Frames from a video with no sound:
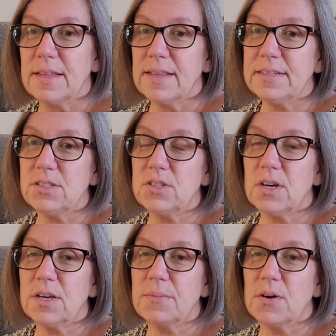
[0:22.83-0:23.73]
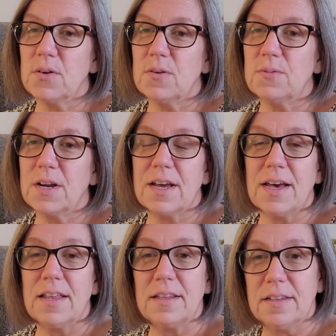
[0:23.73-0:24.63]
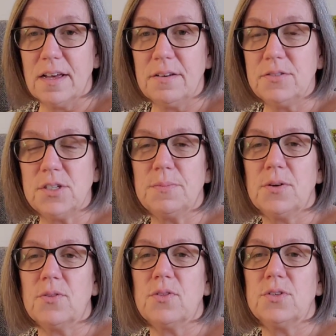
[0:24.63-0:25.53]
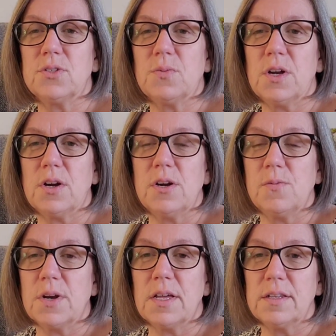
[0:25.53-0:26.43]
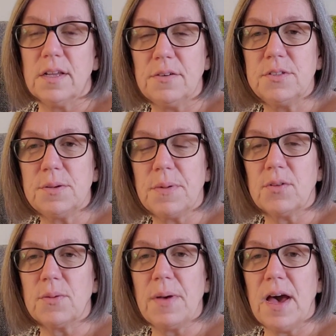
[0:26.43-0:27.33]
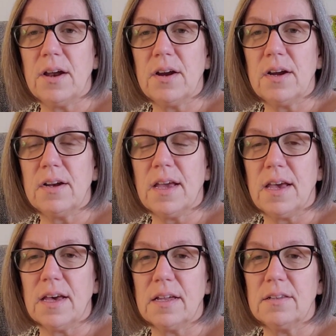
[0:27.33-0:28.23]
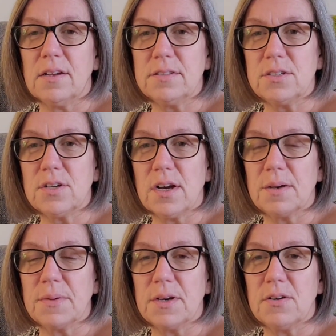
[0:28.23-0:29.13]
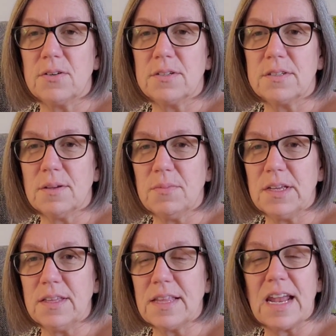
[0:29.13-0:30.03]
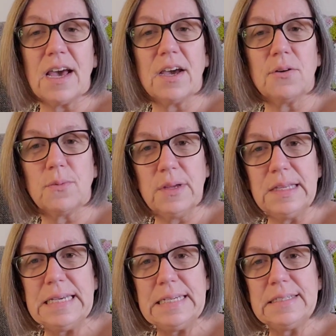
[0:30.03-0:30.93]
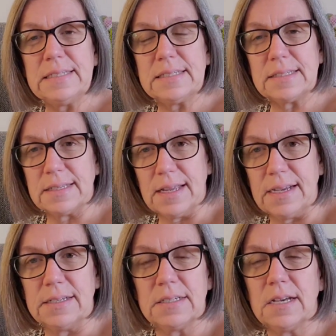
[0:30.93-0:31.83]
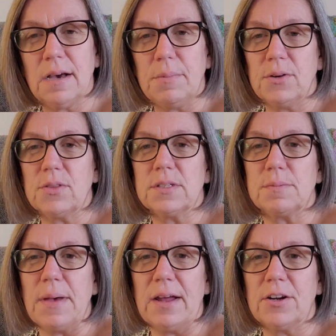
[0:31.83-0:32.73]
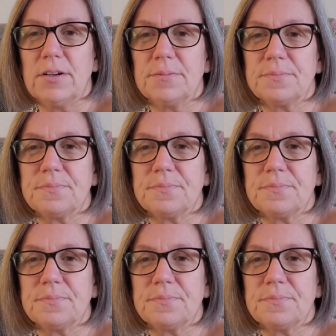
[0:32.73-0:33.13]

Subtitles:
let's talk about what I loved about this sweater and what I loved about the pattern, and let's talk about something that I really disliked about this pattern.